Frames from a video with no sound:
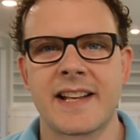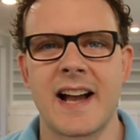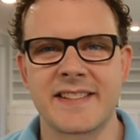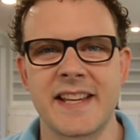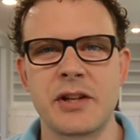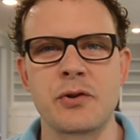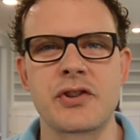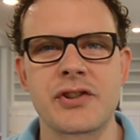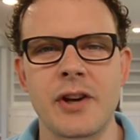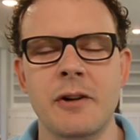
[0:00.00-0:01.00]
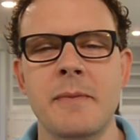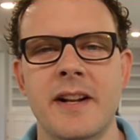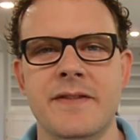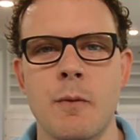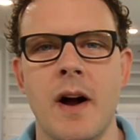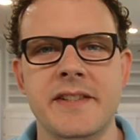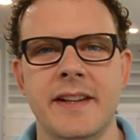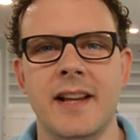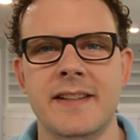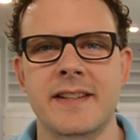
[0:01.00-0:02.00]
Guys, thank you so much for
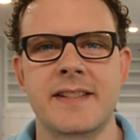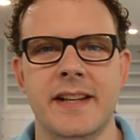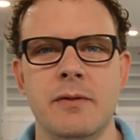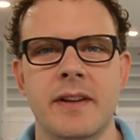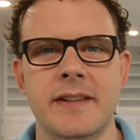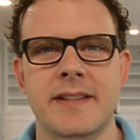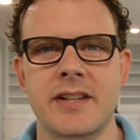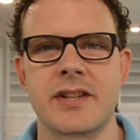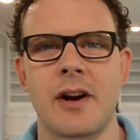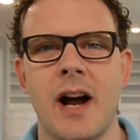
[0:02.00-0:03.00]
watching the Lexington, Kentucky Real Estate Show.